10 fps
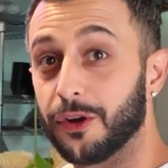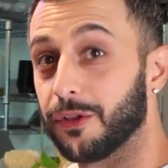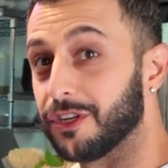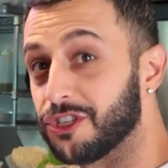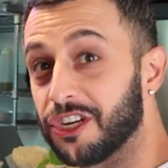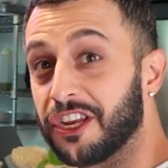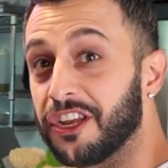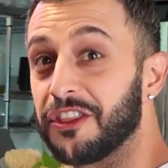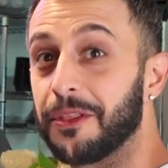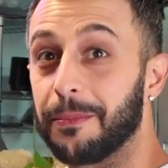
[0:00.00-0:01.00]
You know, the
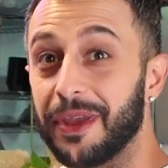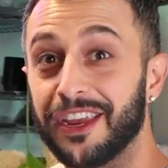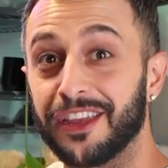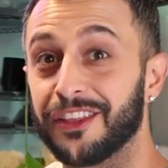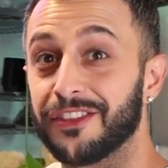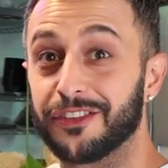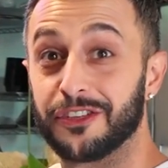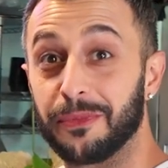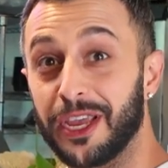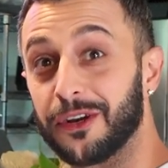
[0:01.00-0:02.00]
chicken, the bacon, the
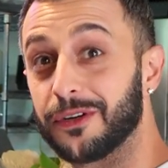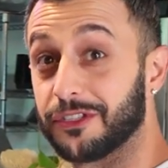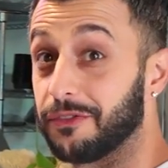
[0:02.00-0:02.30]
tomatoes,